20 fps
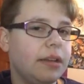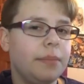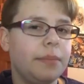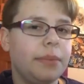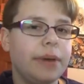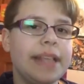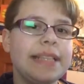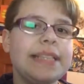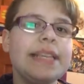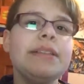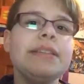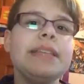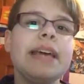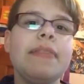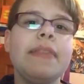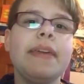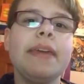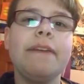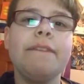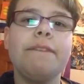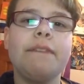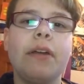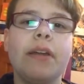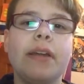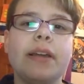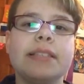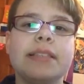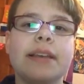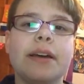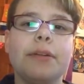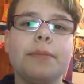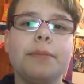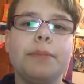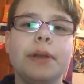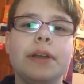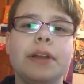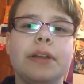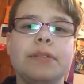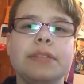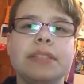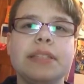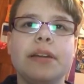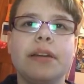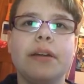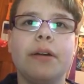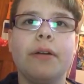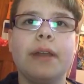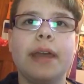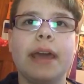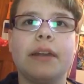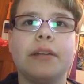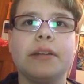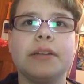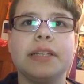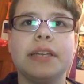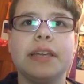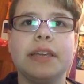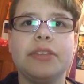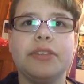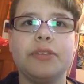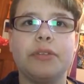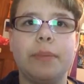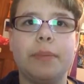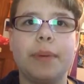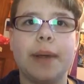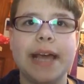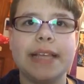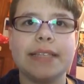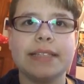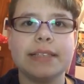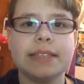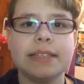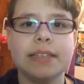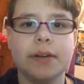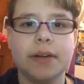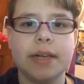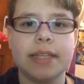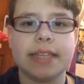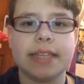Plants outside the euphotic zone produce their own energy through a process known as